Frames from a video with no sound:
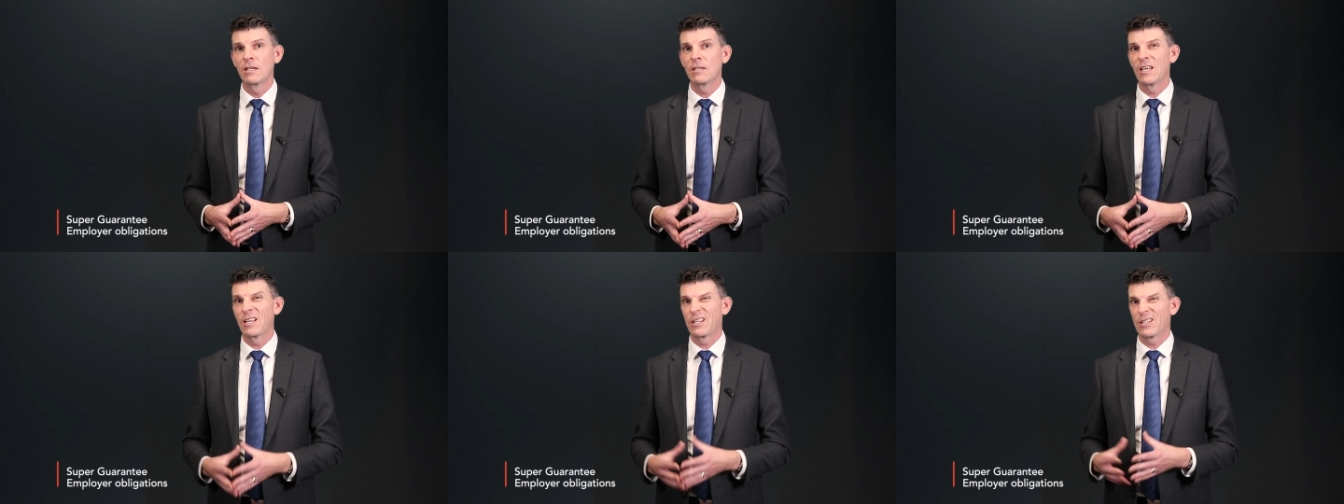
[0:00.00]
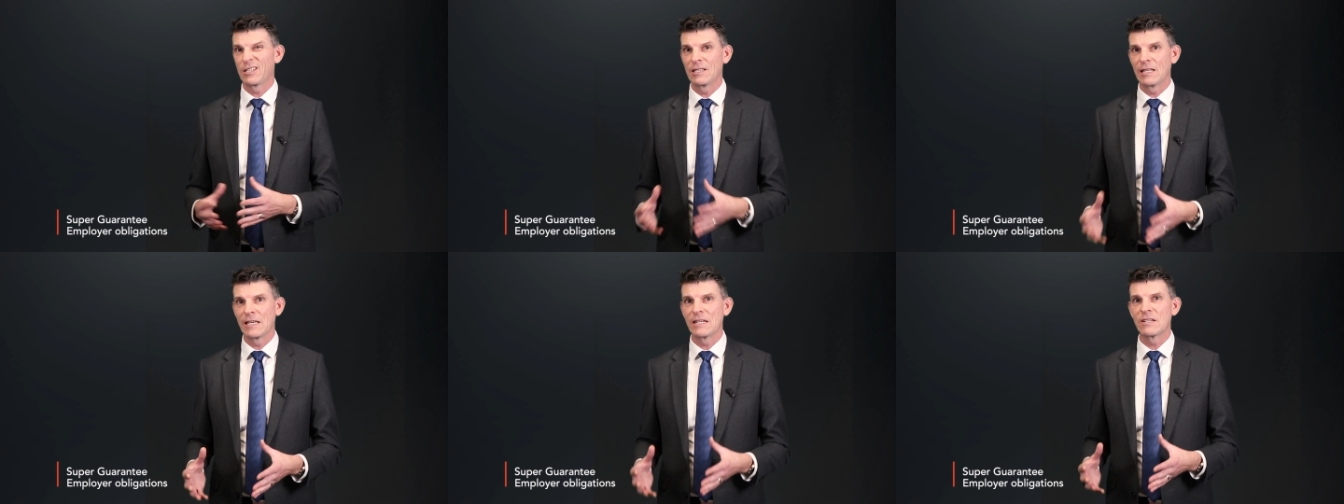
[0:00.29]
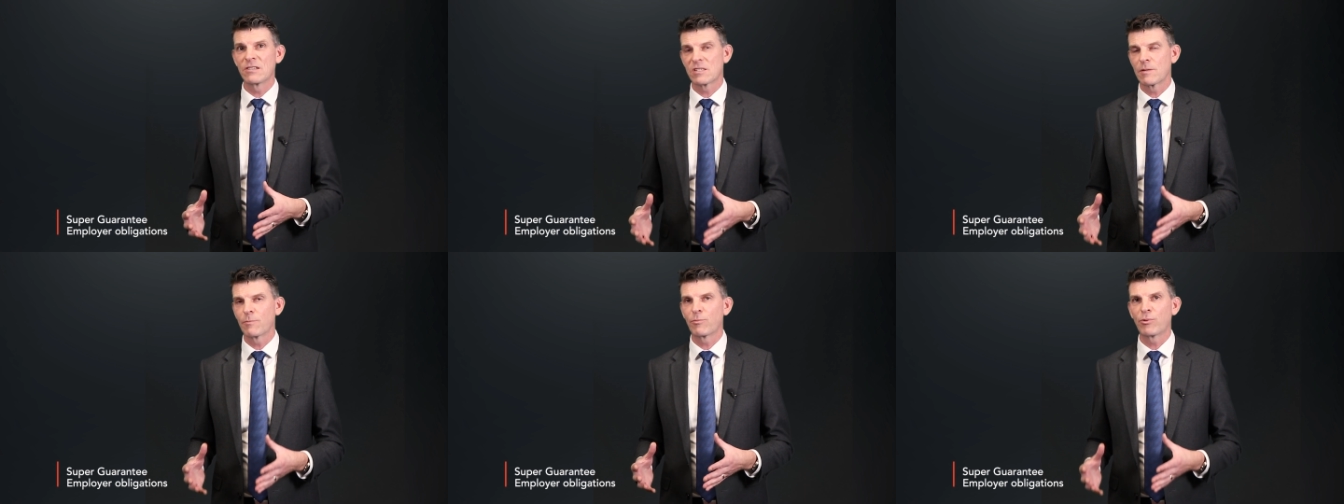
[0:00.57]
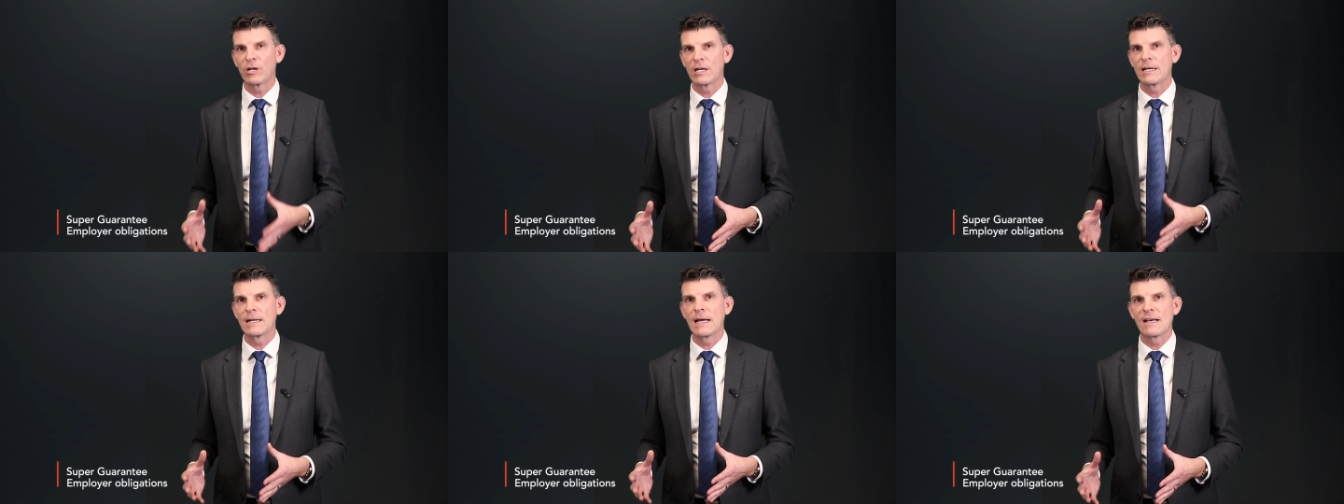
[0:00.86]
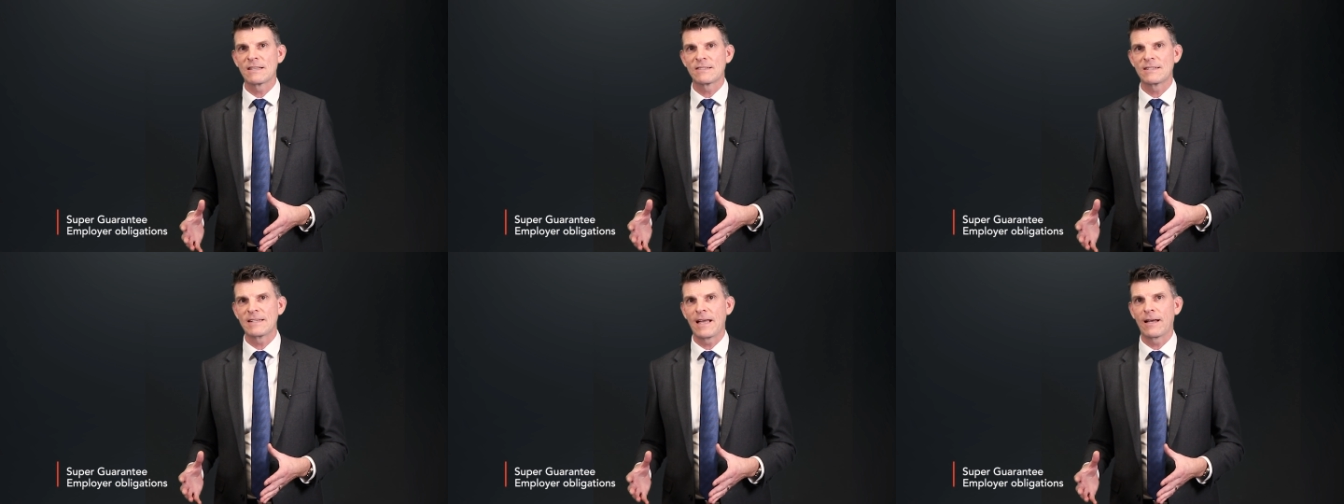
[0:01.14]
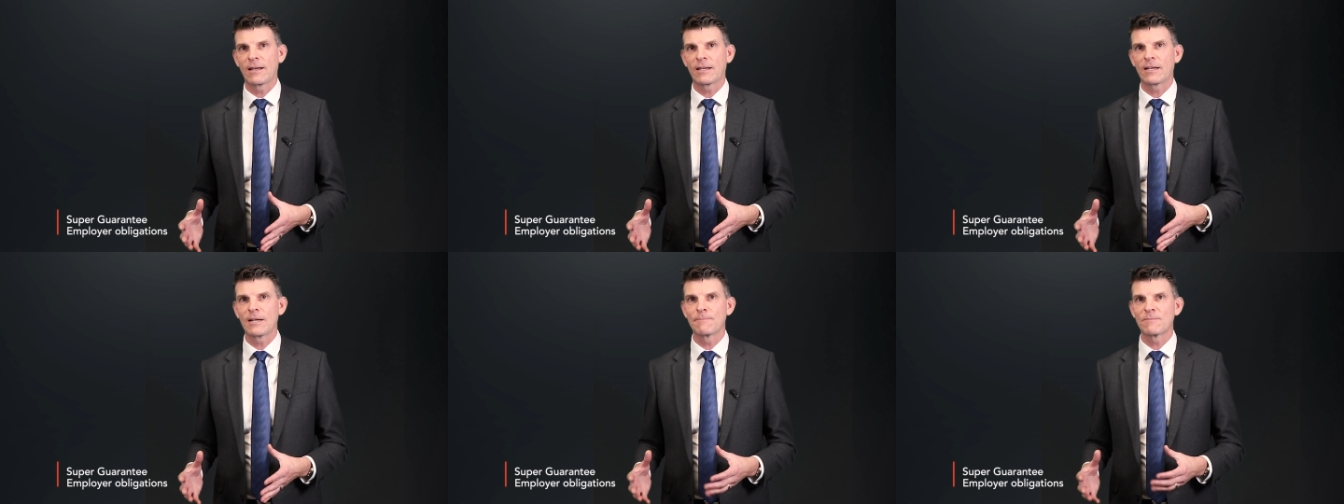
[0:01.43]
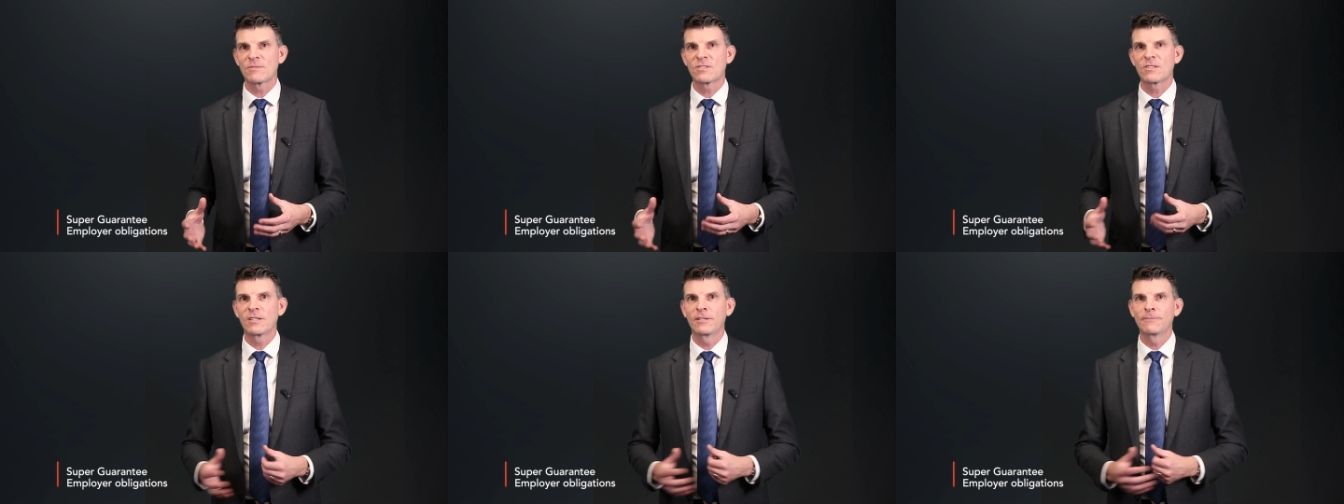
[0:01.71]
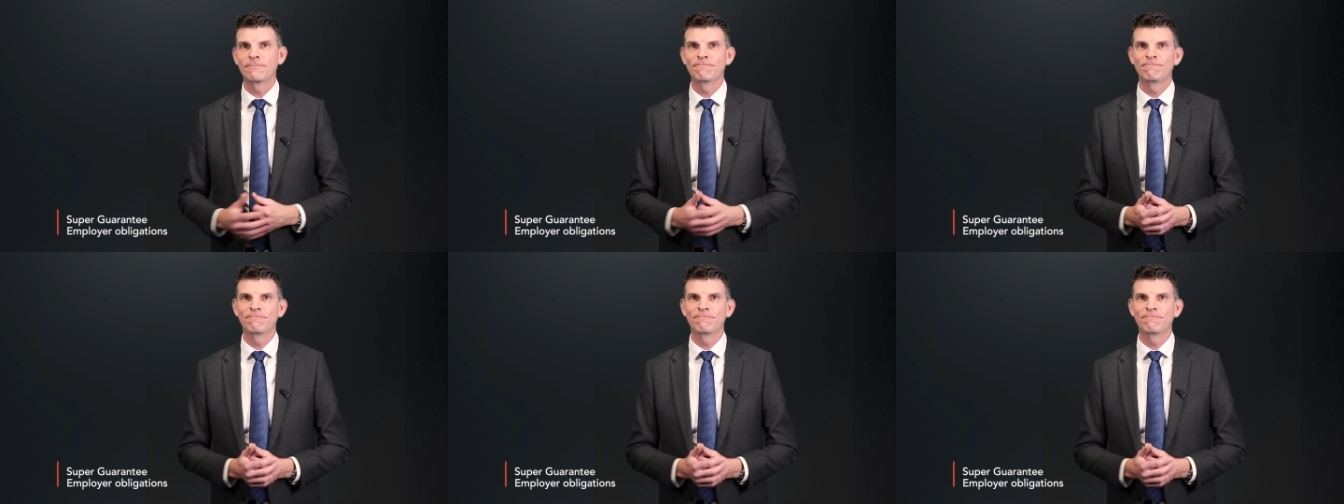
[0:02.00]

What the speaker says: It can lead to some pretty nasty outcomes.